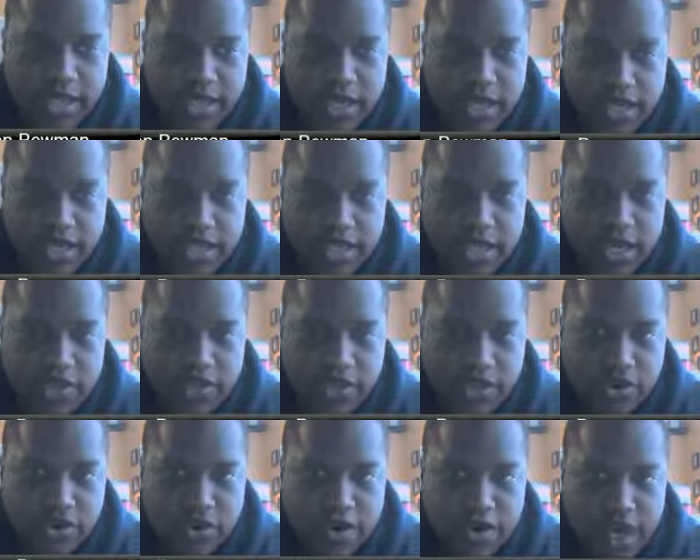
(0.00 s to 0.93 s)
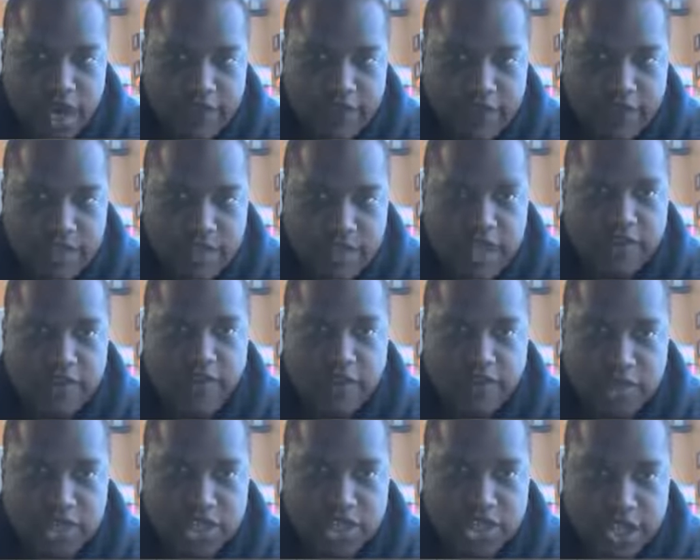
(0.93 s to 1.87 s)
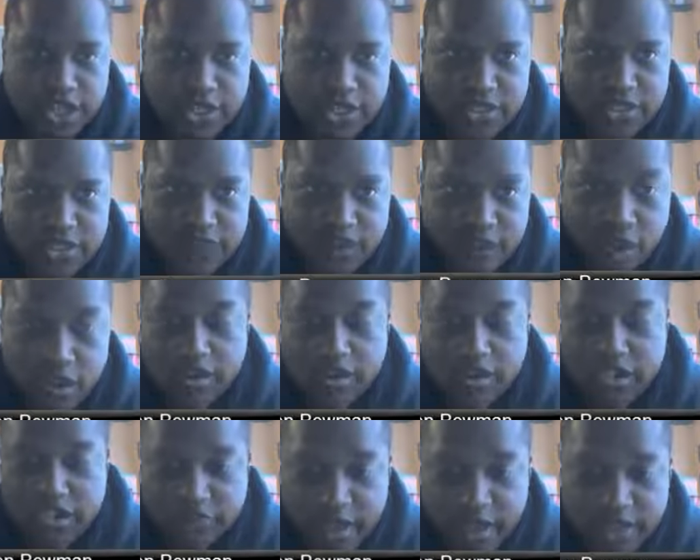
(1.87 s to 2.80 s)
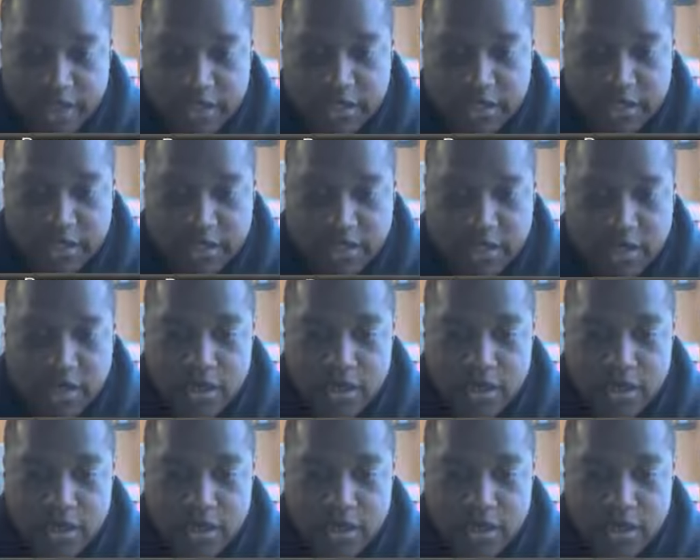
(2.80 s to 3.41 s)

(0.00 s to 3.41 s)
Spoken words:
like Hayden said, I think you're going to have to give him the chance to fall on his face